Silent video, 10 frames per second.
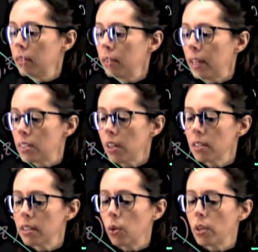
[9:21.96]
that starts
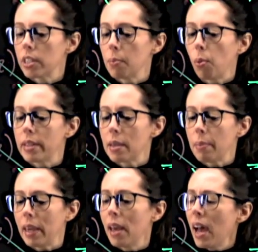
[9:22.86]
at the origin and points at
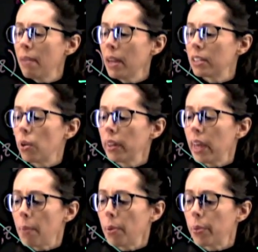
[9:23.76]
P. I'm not totally
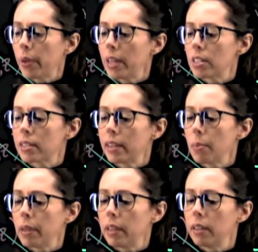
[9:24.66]
happy with what I just said. Let
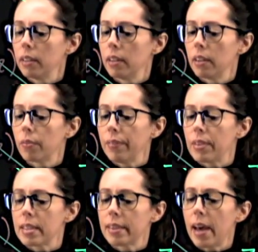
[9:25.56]
me
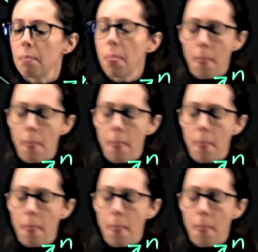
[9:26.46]
revisit that.